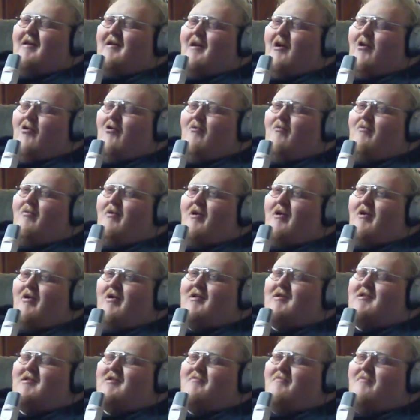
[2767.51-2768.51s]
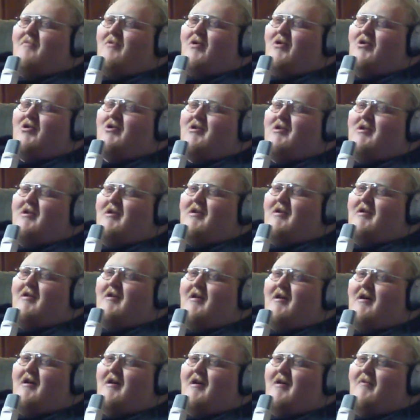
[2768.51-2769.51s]
Goldberg smashing
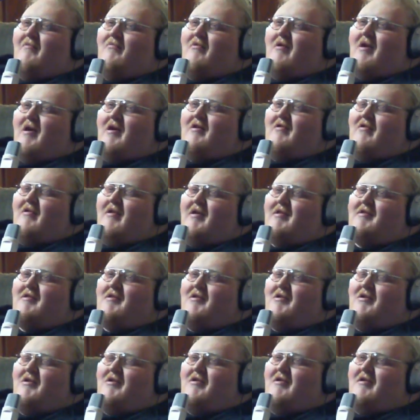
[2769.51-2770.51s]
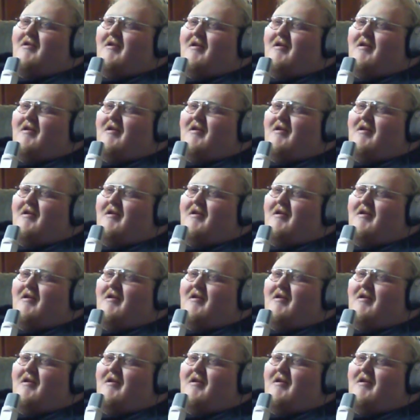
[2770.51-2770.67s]
Brock Lesnar